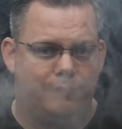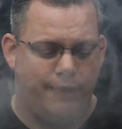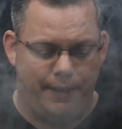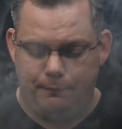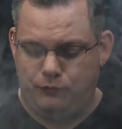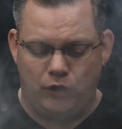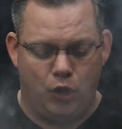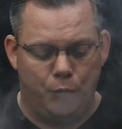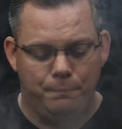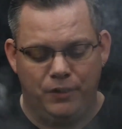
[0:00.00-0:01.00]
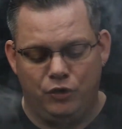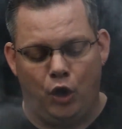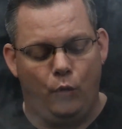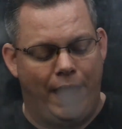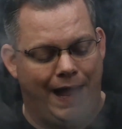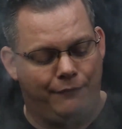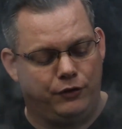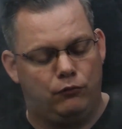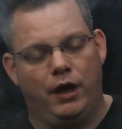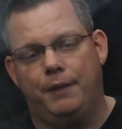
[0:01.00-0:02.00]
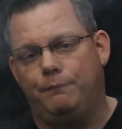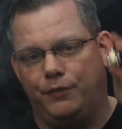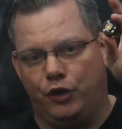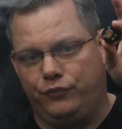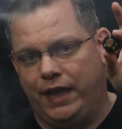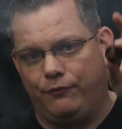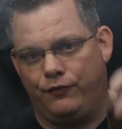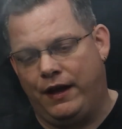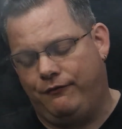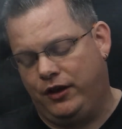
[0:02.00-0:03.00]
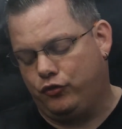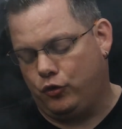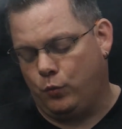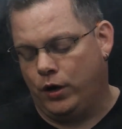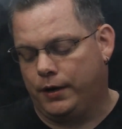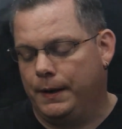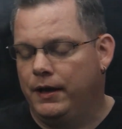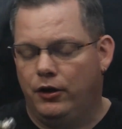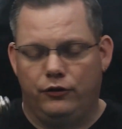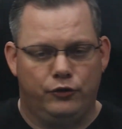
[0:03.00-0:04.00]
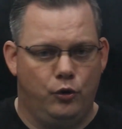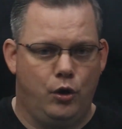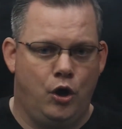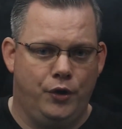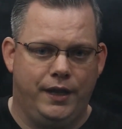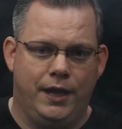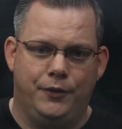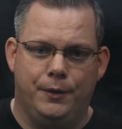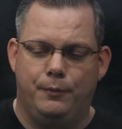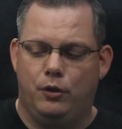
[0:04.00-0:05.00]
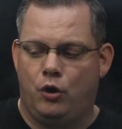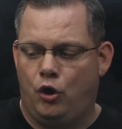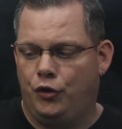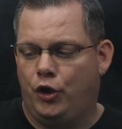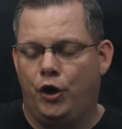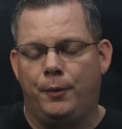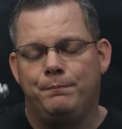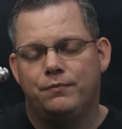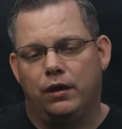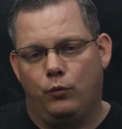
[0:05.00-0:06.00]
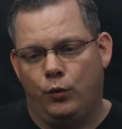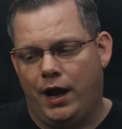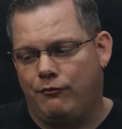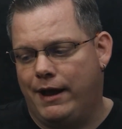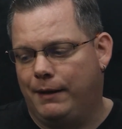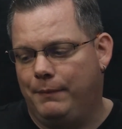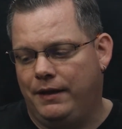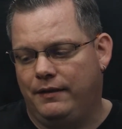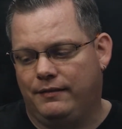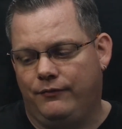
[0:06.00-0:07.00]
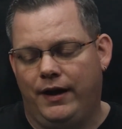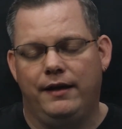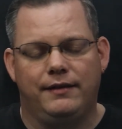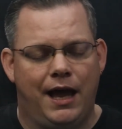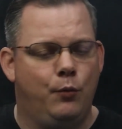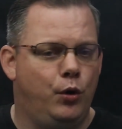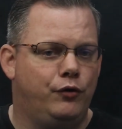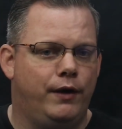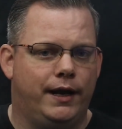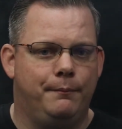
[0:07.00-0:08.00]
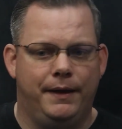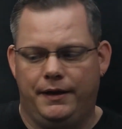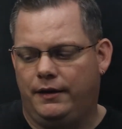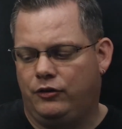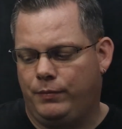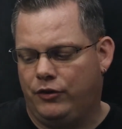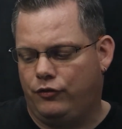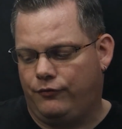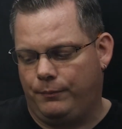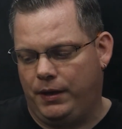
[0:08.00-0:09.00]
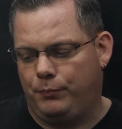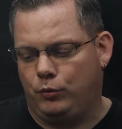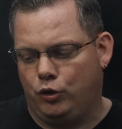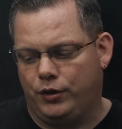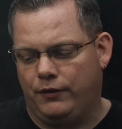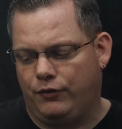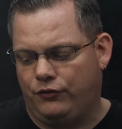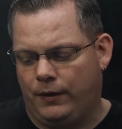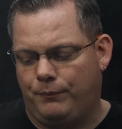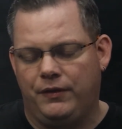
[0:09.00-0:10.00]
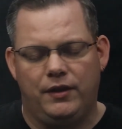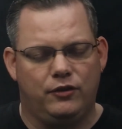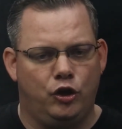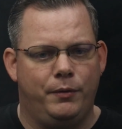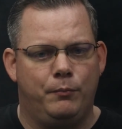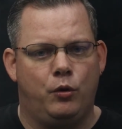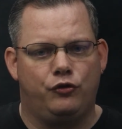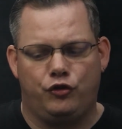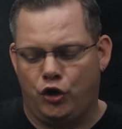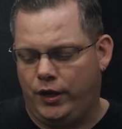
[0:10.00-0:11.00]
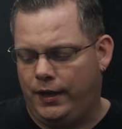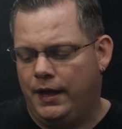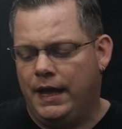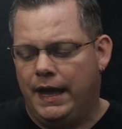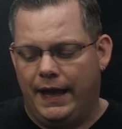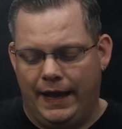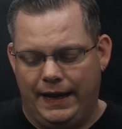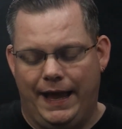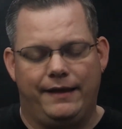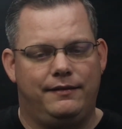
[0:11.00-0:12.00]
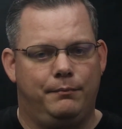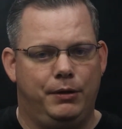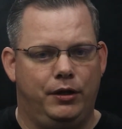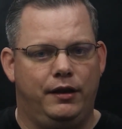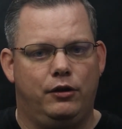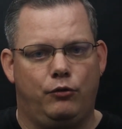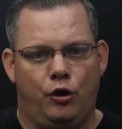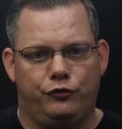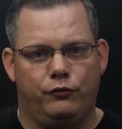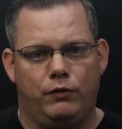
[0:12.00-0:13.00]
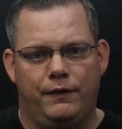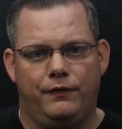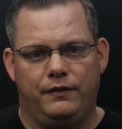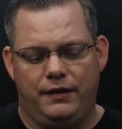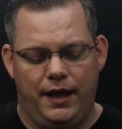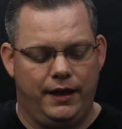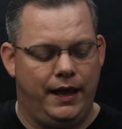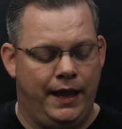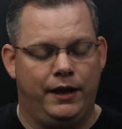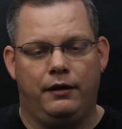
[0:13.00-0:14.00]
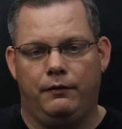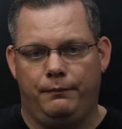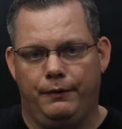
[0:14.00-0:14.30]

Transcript: tank. So you don't have to run their tank for that feature to work. So altogether, all in all, would I recommend this device? I would recommend it, especially for people looking for something that's a little bit more sturdy and has the ability to also run the tank and